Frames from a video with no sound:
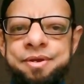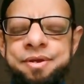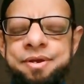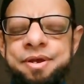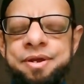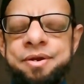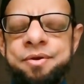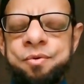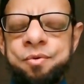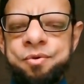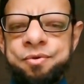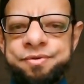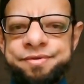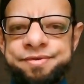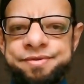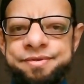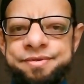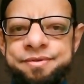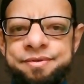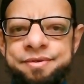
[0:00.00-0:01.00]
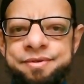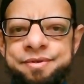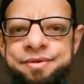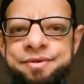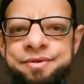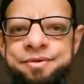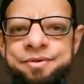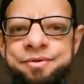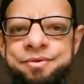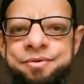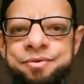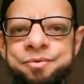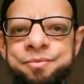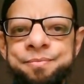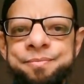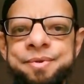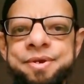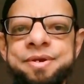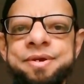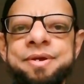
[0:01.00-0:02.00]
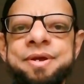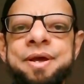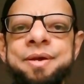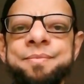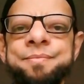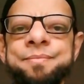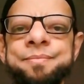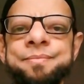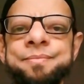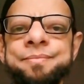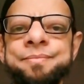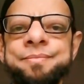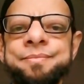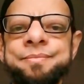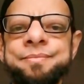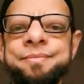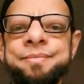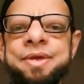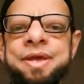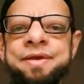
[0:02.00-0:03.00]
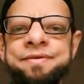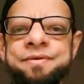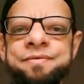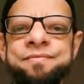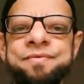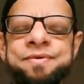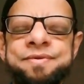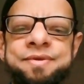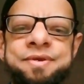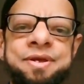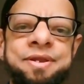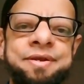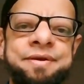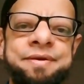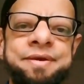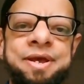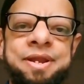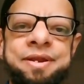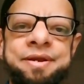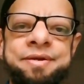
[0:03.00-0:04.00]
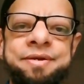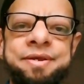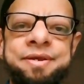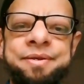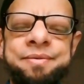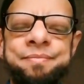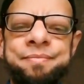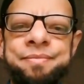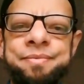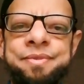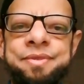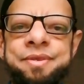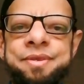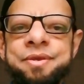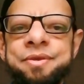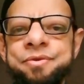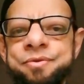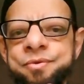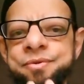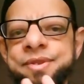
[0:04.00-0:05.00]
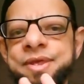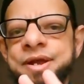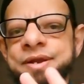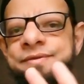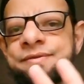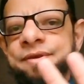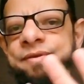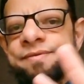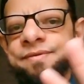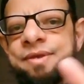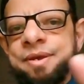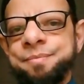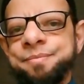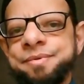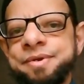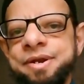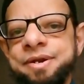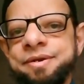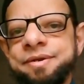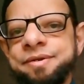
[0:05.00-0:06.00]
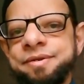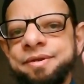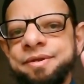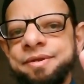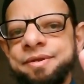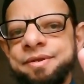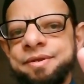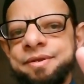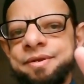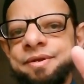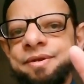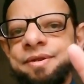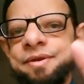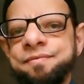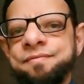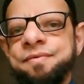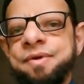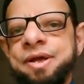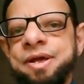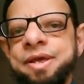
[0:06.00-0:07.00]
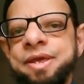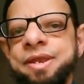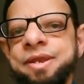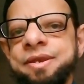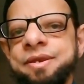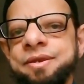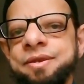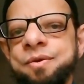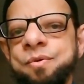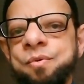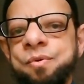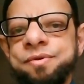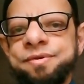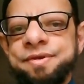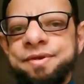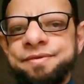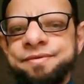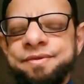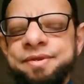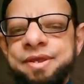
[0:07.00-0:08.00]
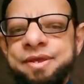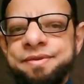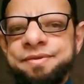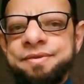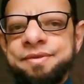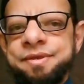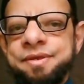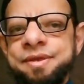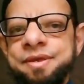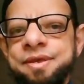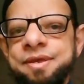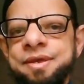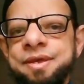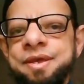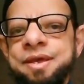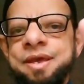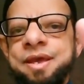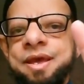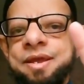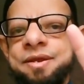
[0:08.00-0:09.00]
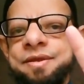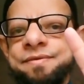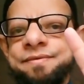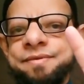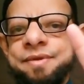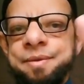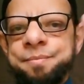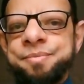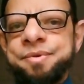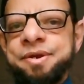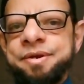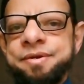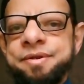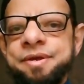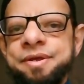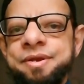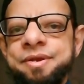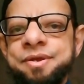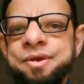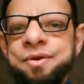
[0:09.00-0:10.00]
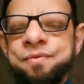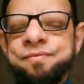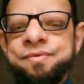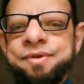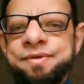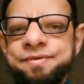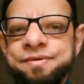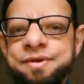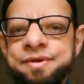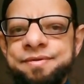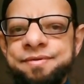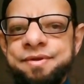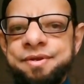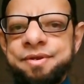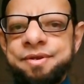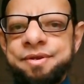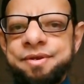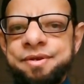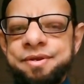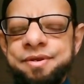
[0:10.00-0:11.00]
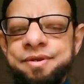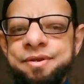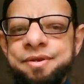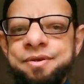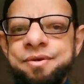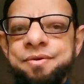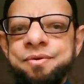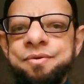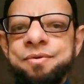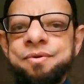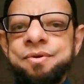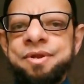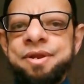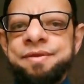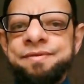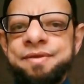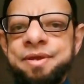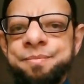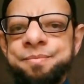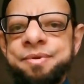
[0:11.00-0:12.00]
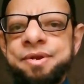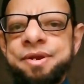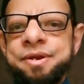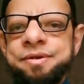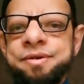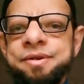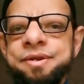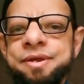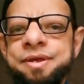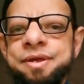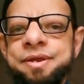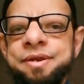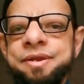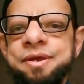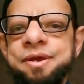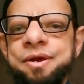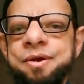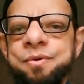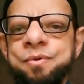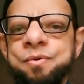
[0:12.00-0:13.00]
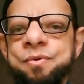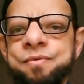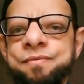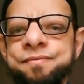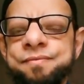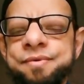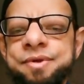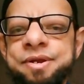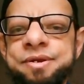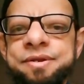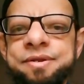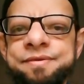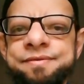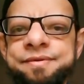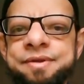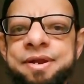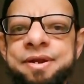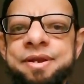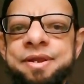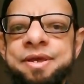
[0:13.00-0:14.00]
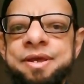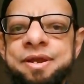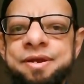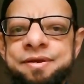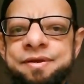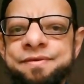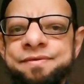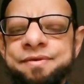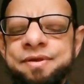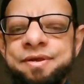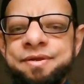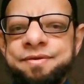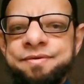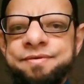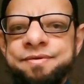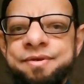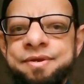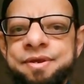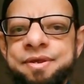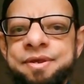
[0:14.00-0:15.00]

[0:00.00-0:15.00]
arose to become as a physical reality. So that's a separate divine consciousness and a separate area of discussion and separate area of understanding and research.